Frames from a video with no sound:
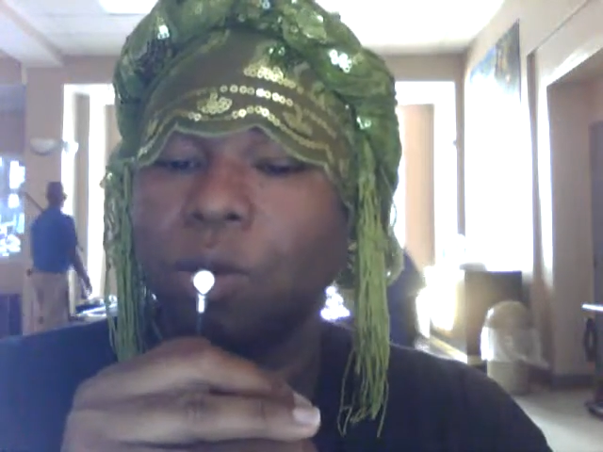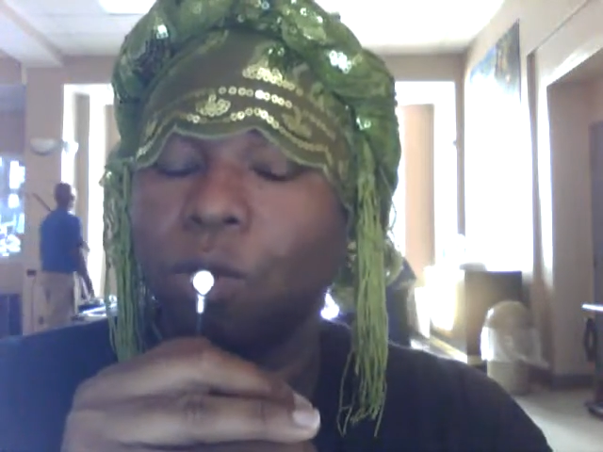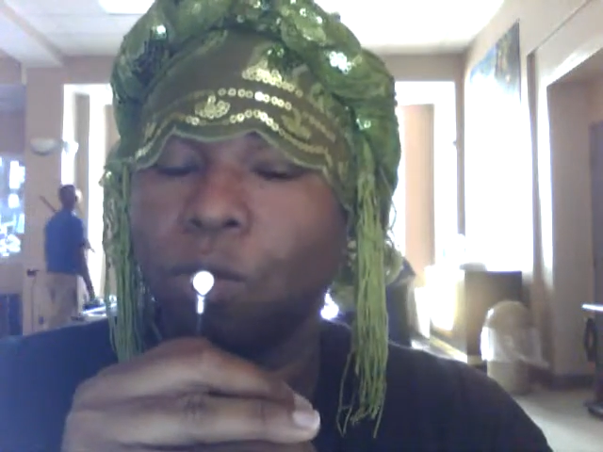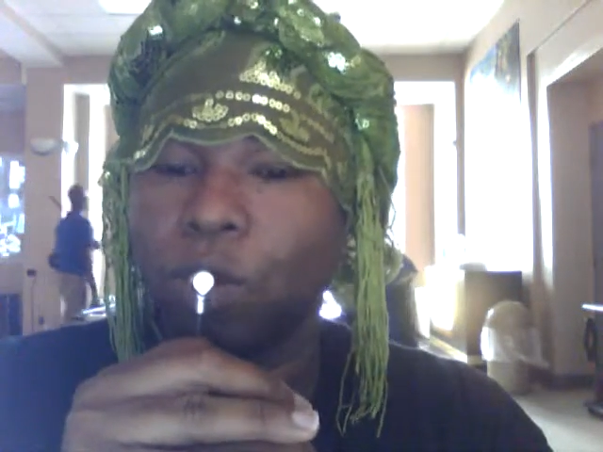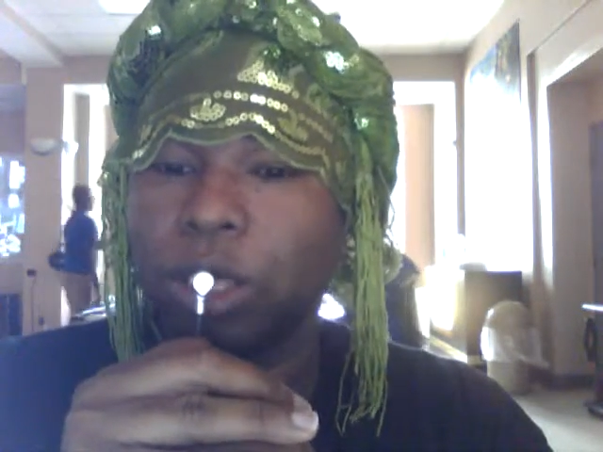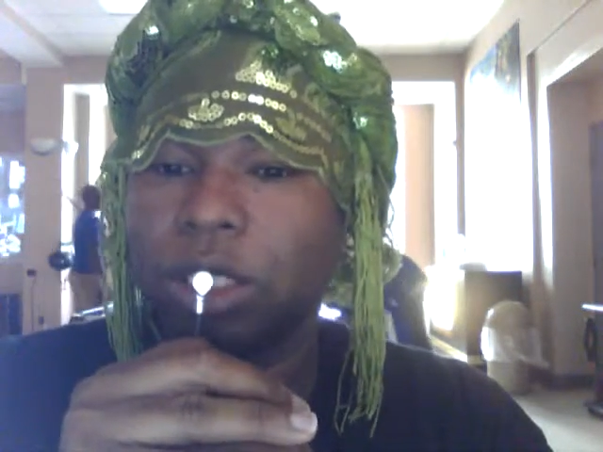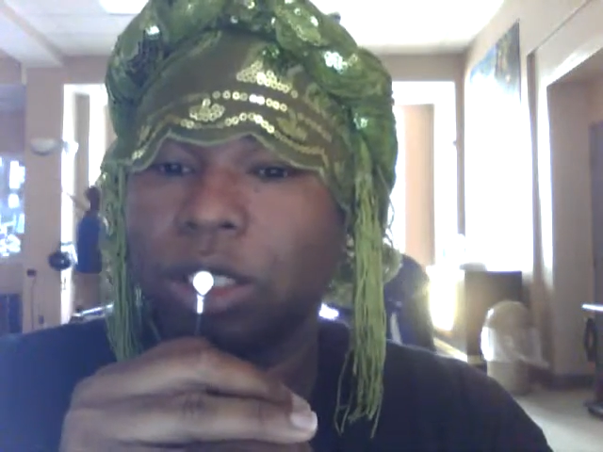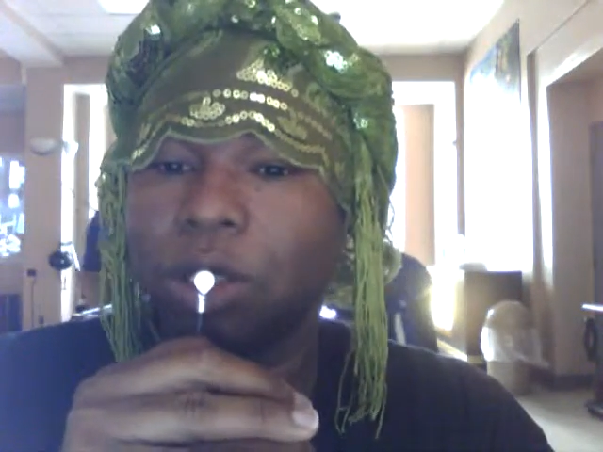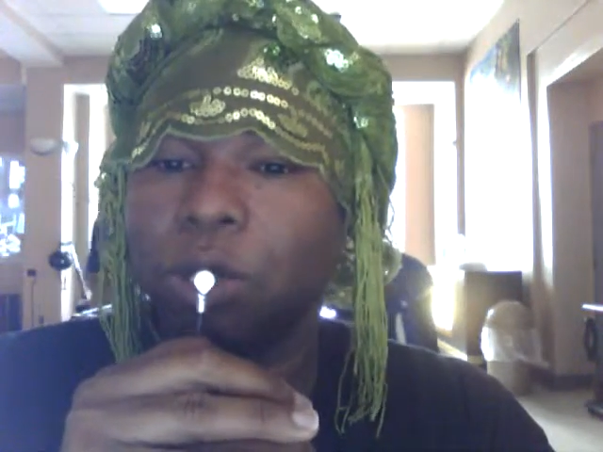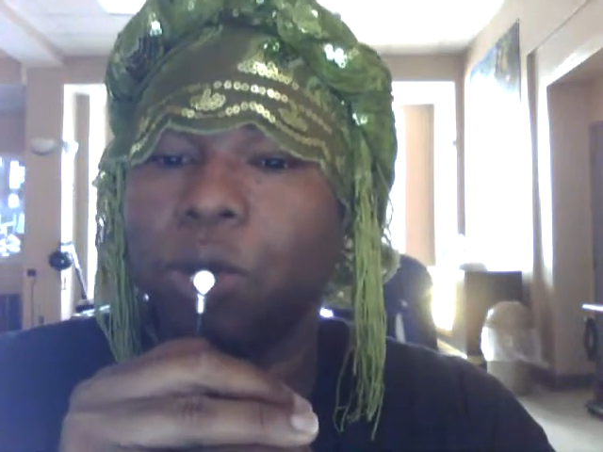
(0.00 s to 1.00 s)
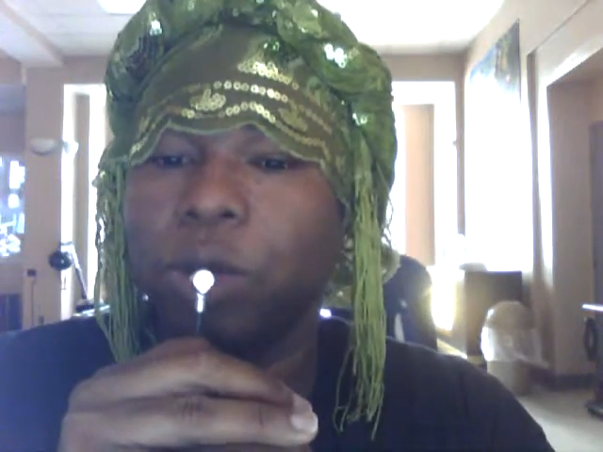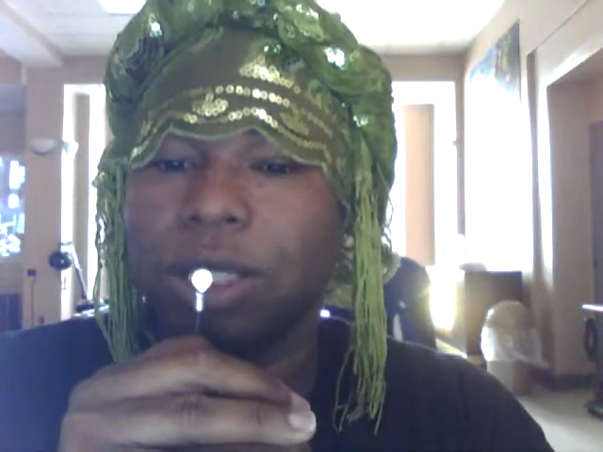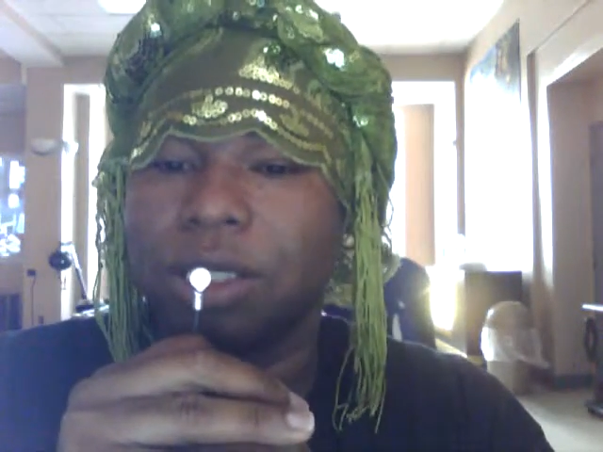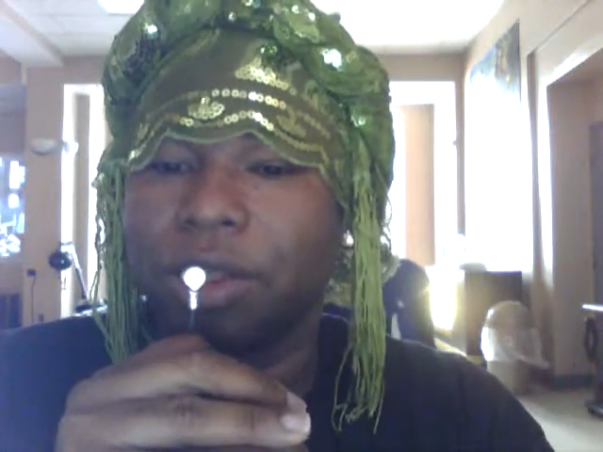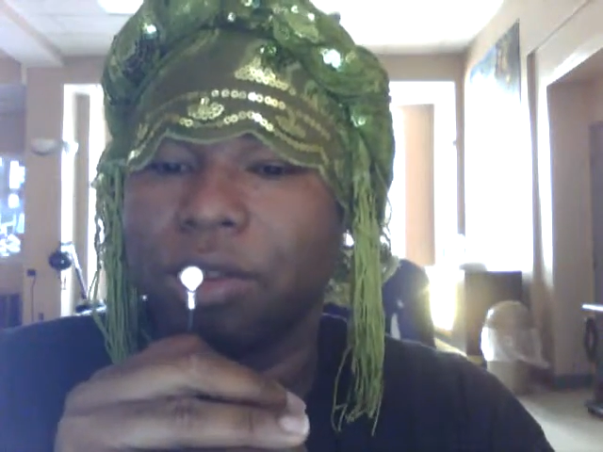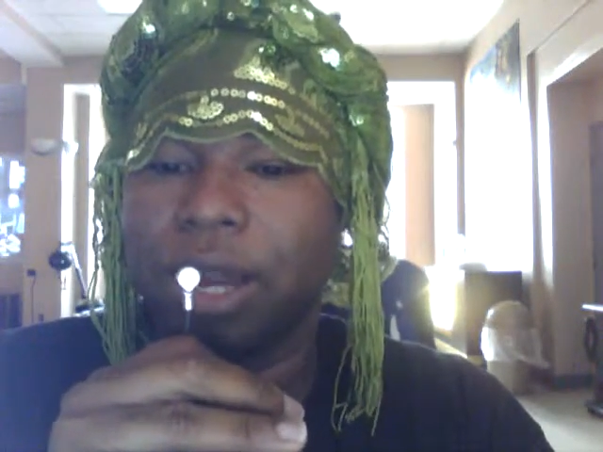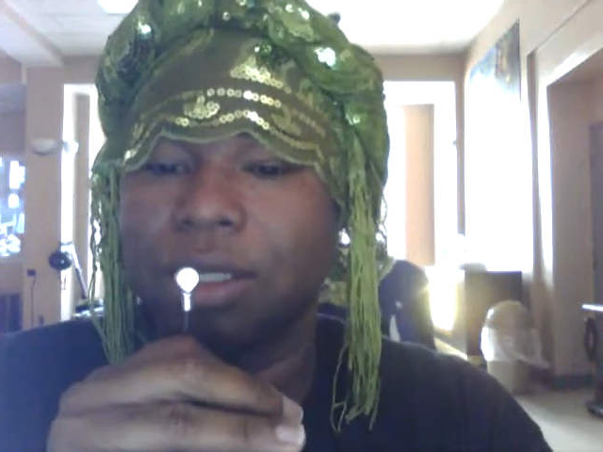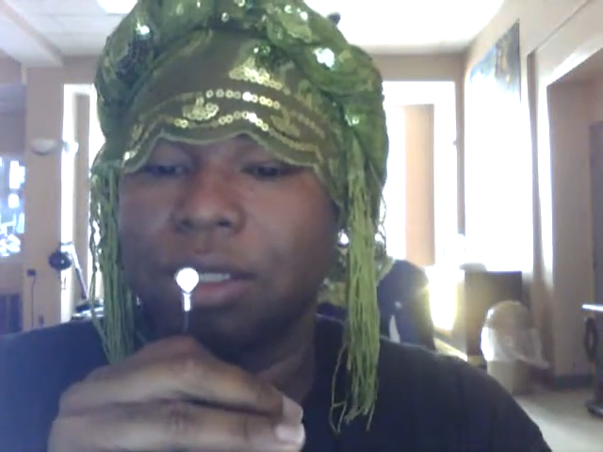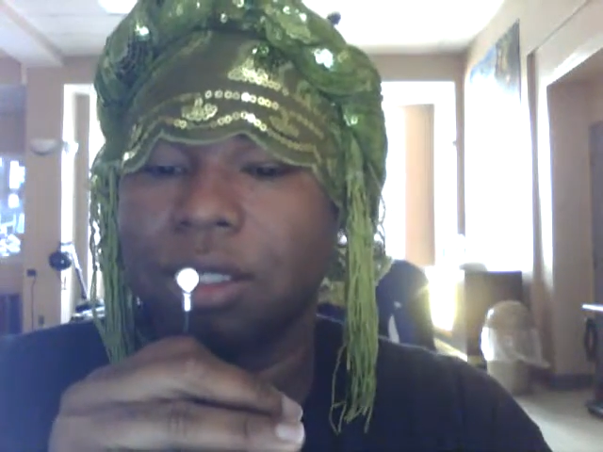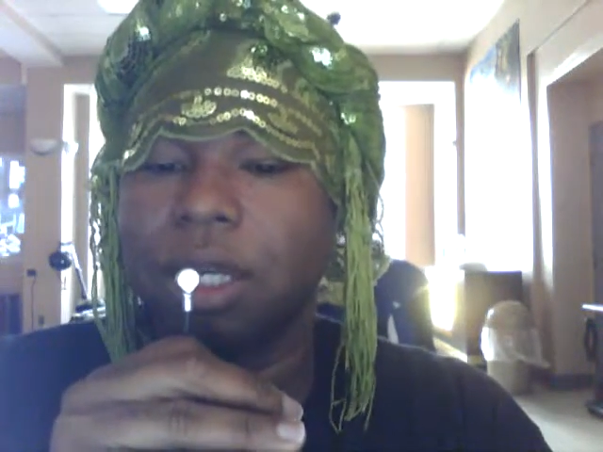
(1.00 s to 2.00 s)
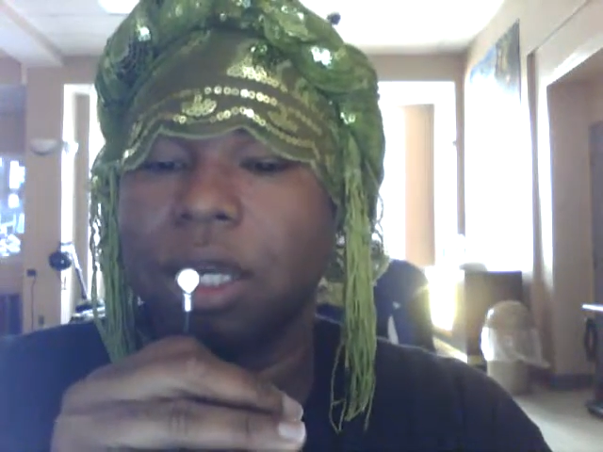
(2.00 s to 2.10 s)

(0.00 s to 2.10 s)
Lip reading: Who is the threat?